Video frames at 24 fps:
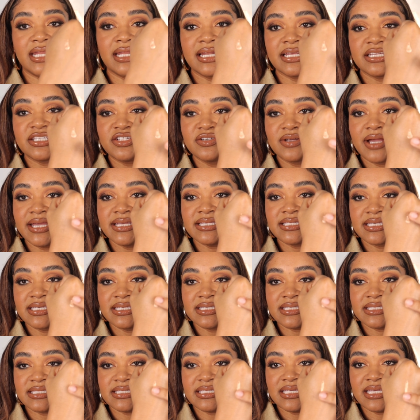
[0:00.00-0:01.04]
And as you guys
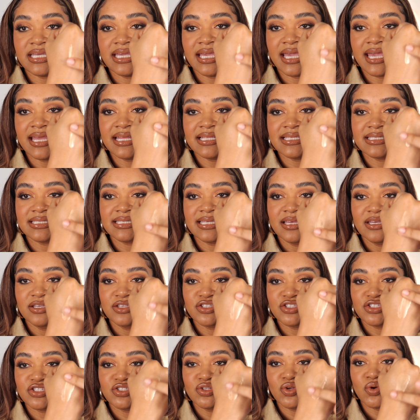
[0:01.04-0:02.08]
can see, it's
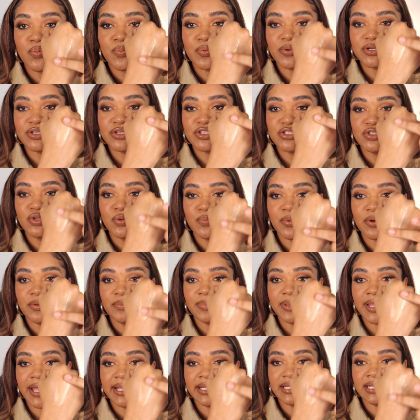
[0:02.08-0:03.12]
super, super
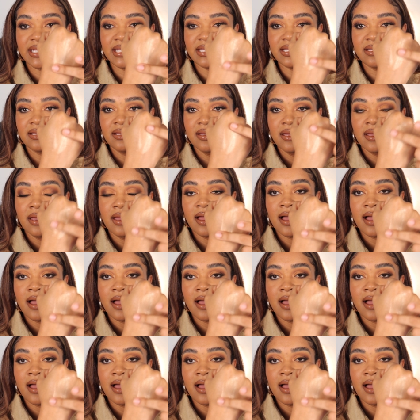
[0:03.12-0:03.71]
blinding.